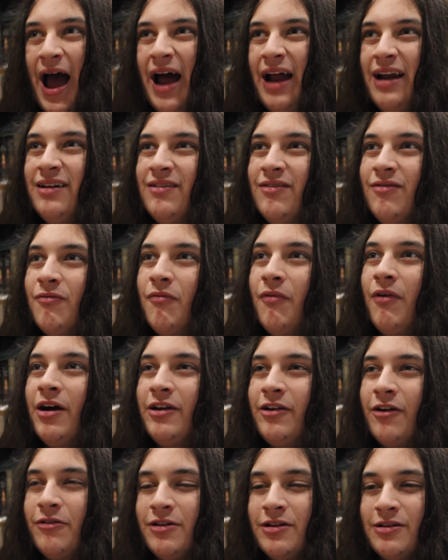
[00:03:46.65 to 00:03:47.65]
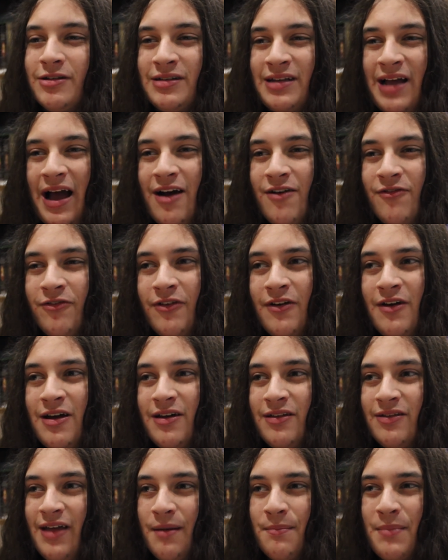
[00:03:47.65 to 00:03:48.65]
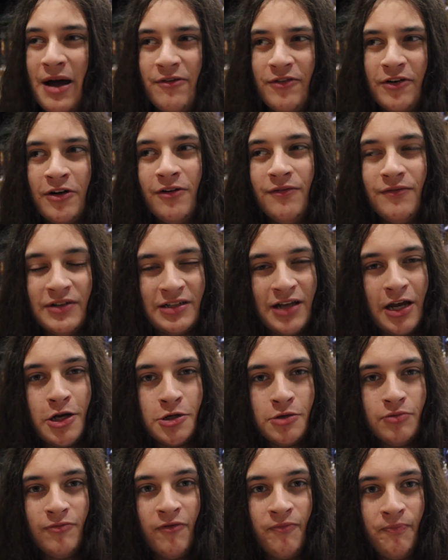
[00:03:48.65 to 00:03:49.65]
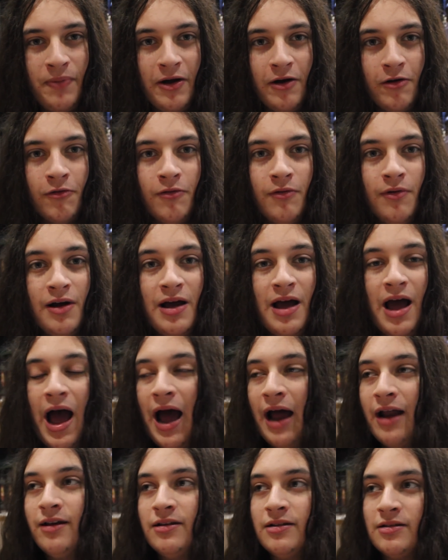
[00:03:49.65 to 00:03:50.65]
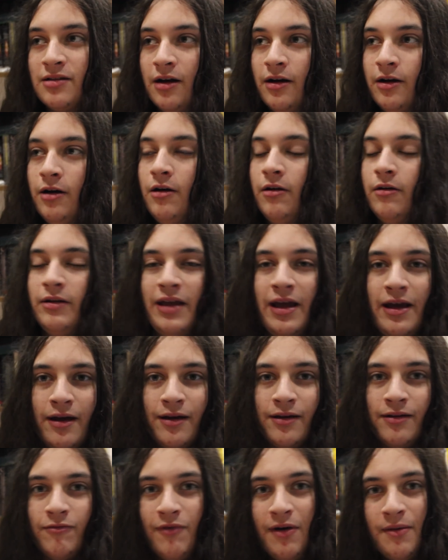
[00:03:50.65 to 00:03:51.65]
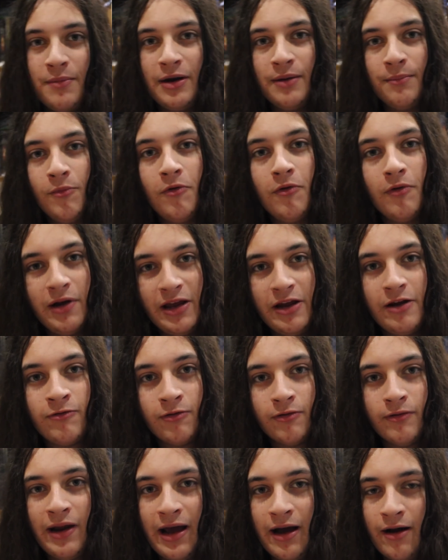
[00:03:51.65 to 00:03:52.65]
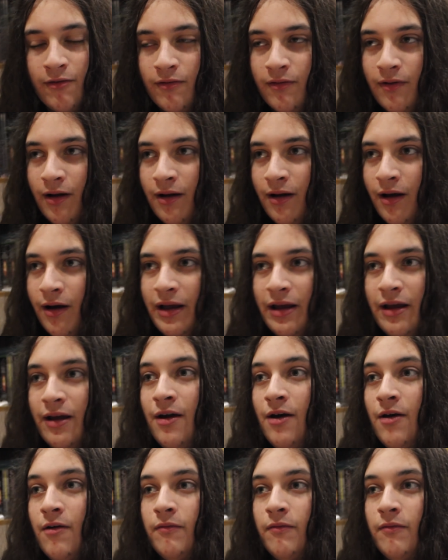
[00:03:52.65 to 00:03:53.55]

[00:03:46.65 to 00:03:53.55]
and why don't you just have them have a conversation with Bill, and it's like, "Oh yeah, women are more equal now, like,